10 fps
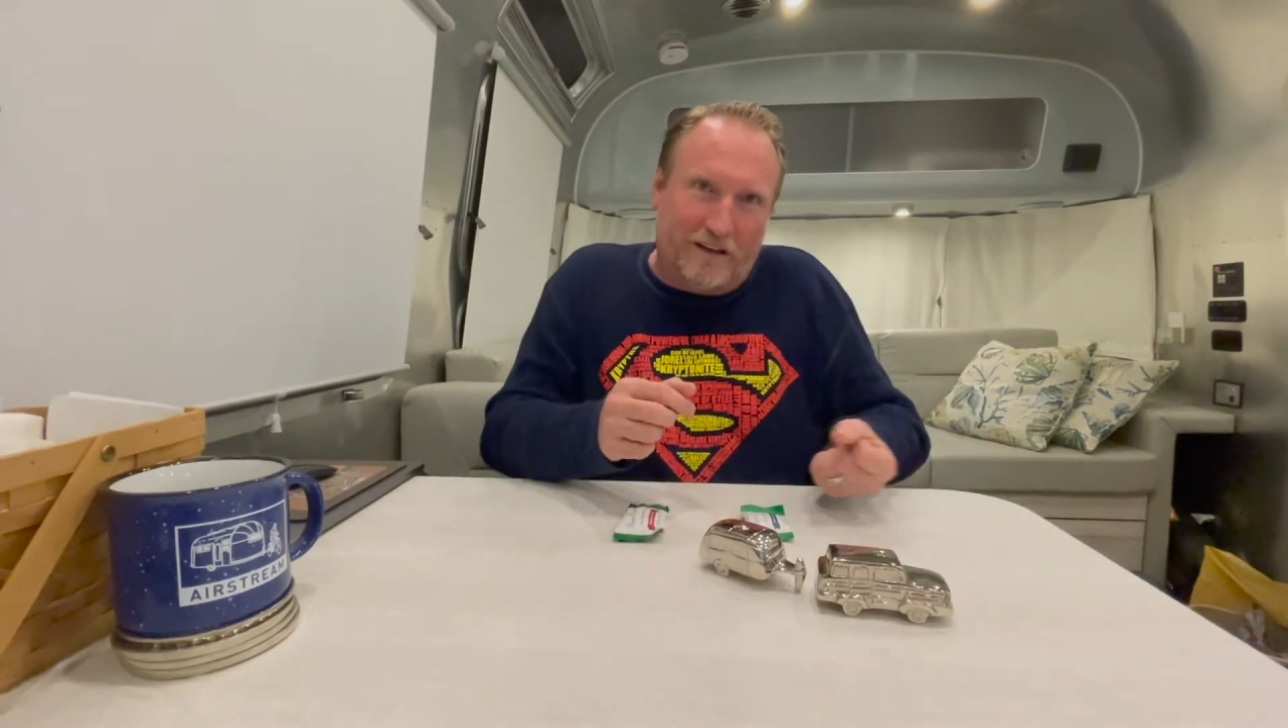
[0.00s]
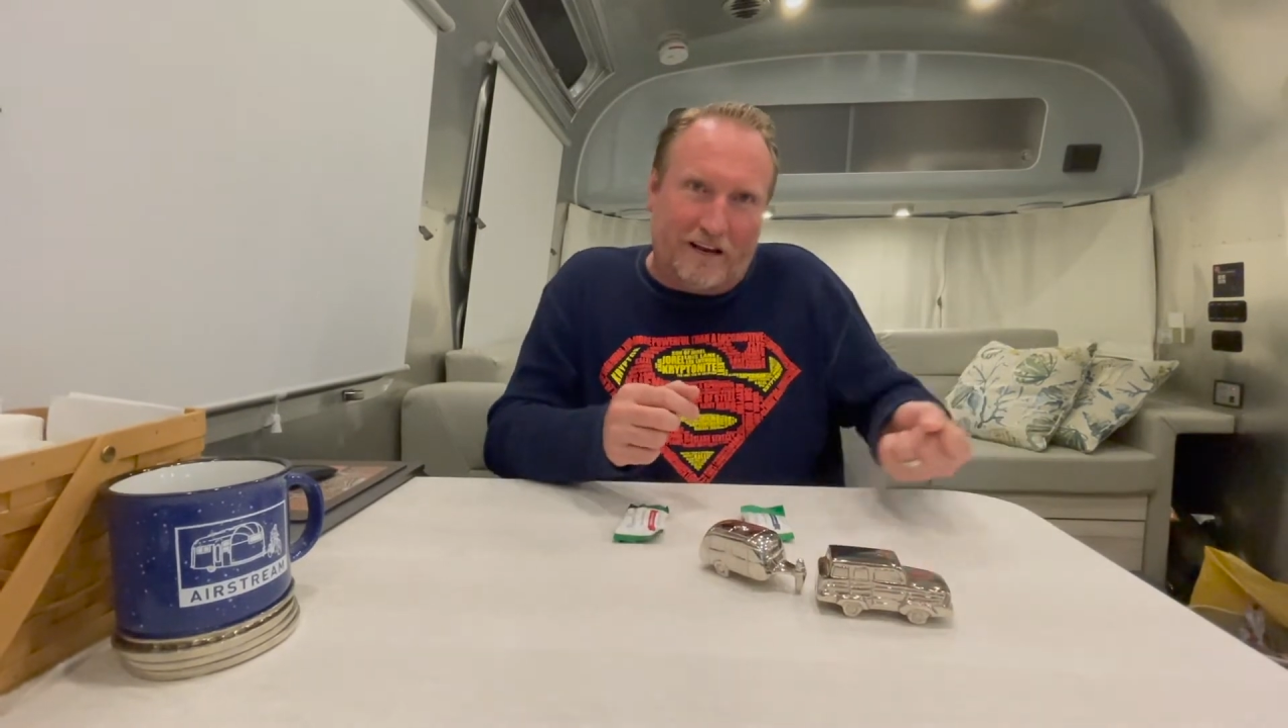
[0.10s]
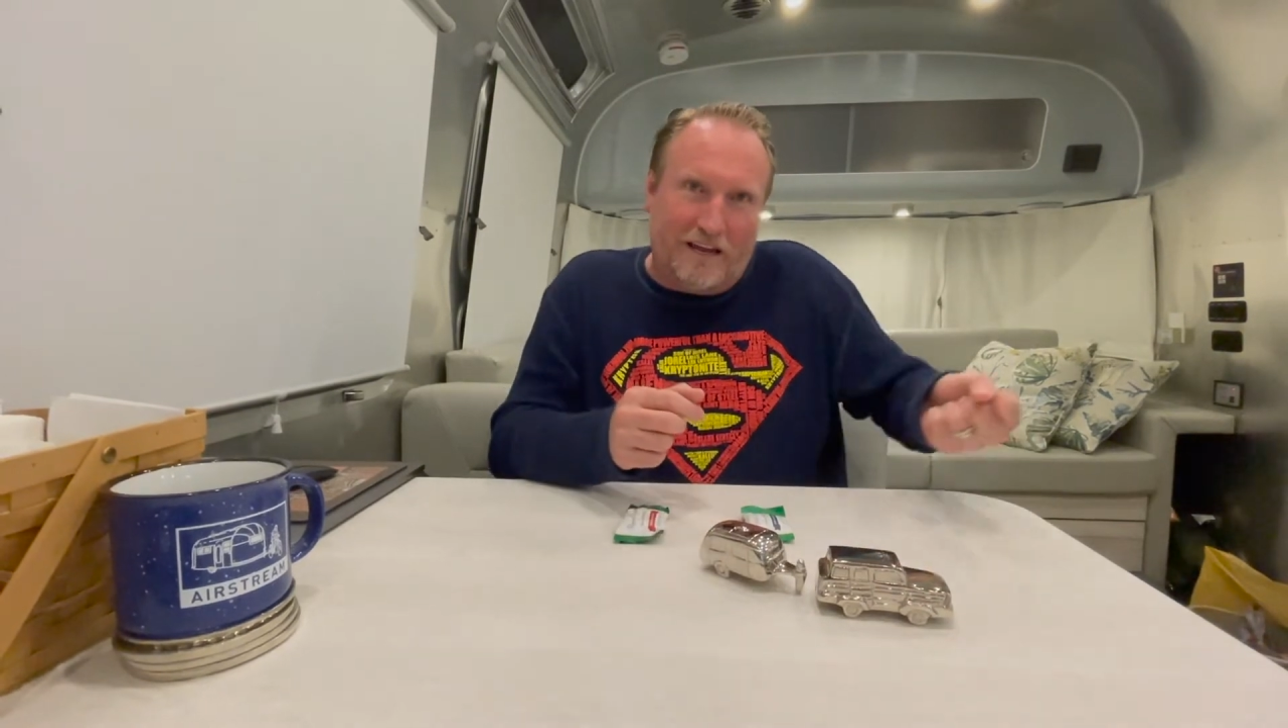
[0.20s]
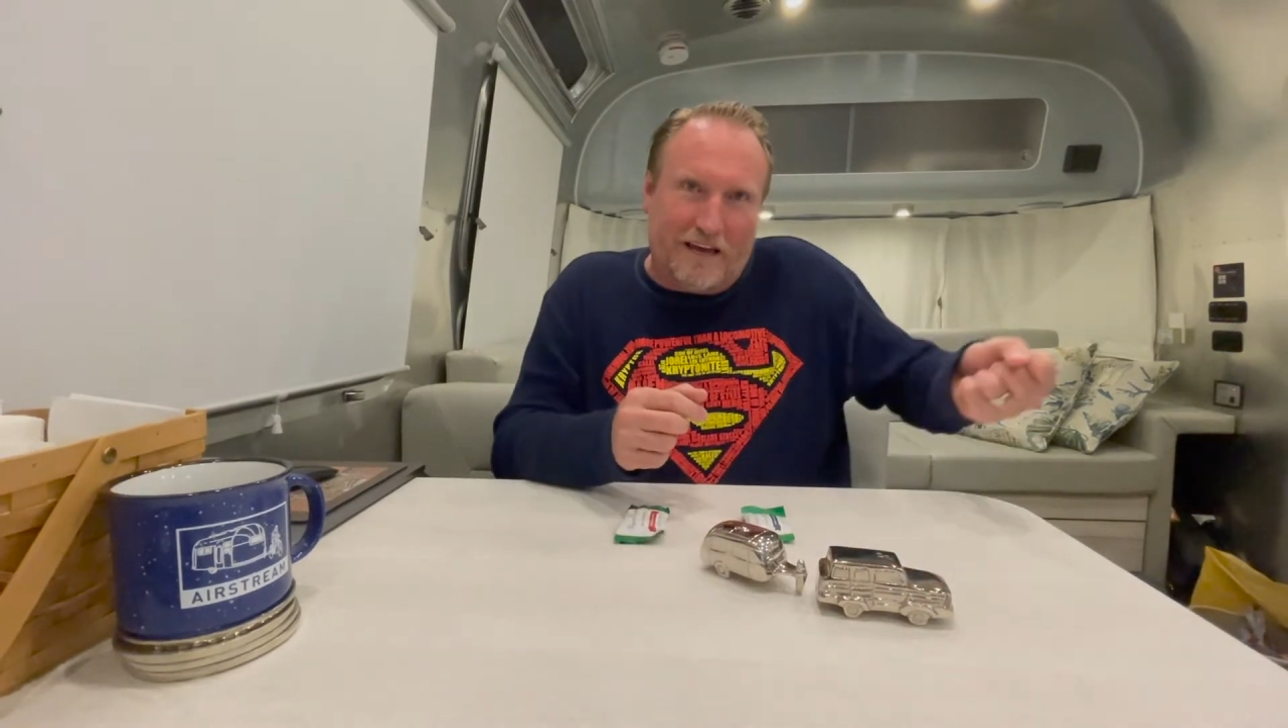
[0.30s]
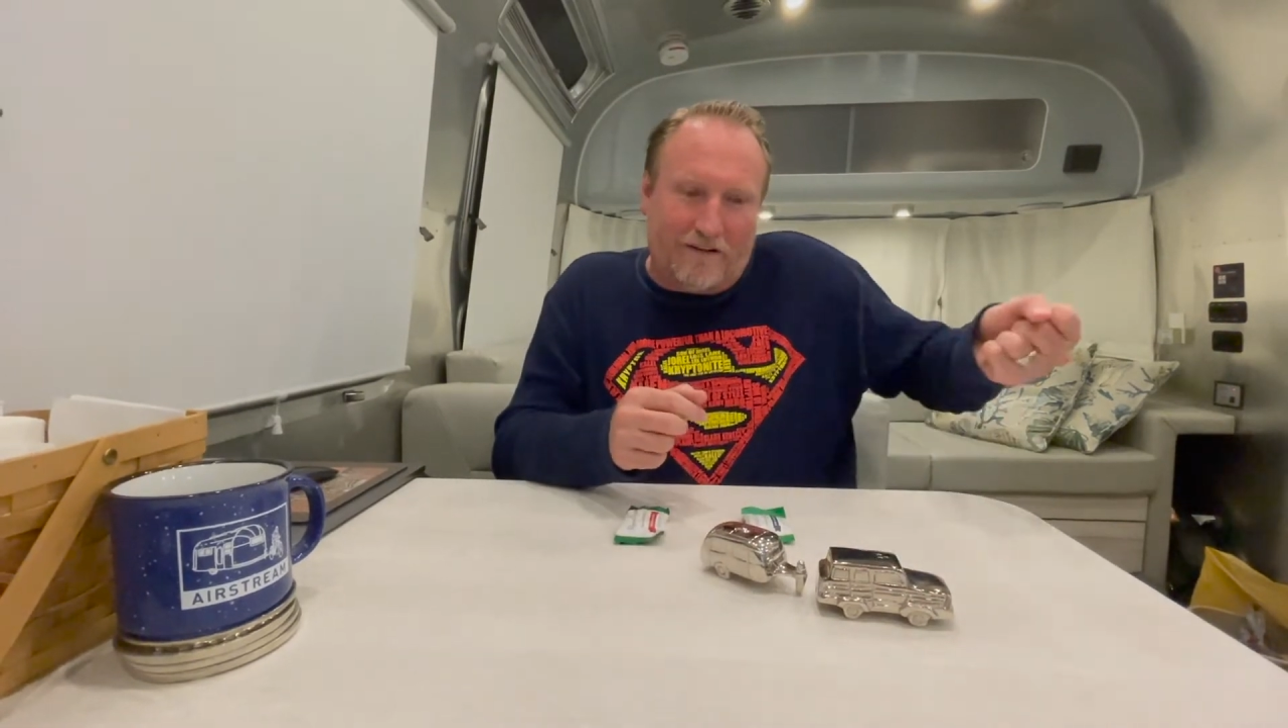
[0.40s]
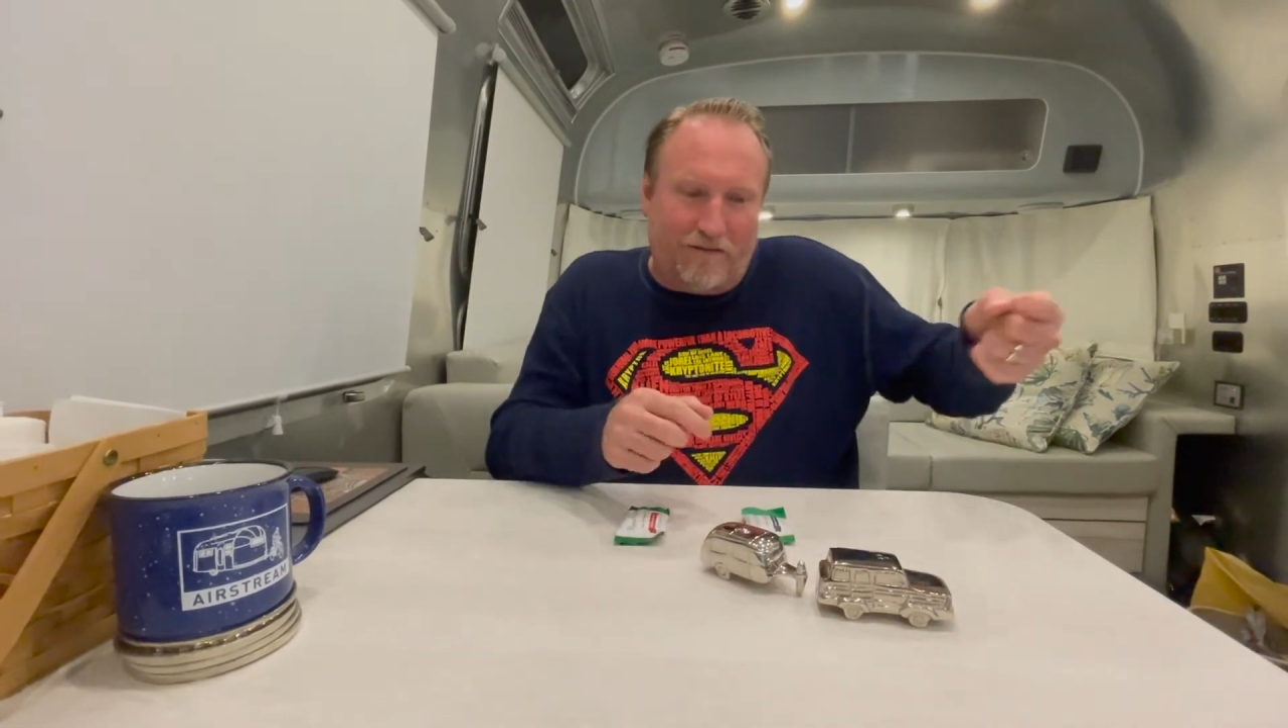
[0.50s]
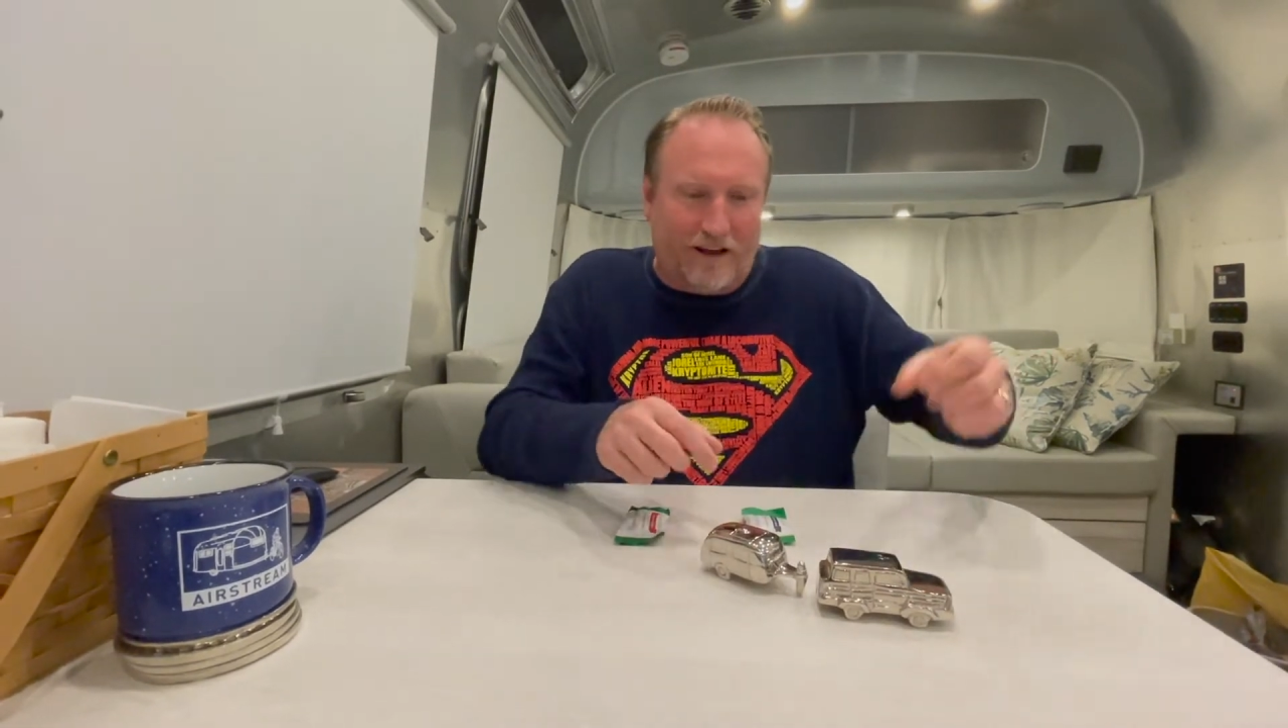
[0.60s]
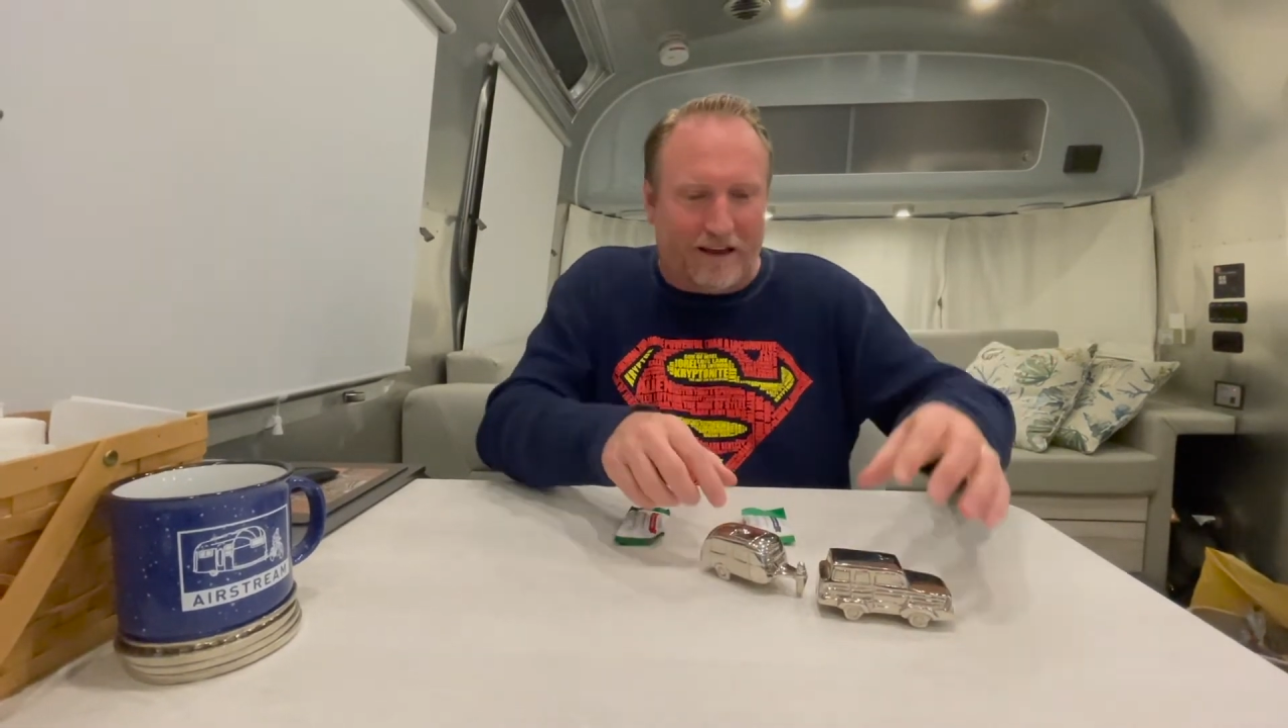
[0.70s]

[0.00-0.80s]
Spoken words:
left like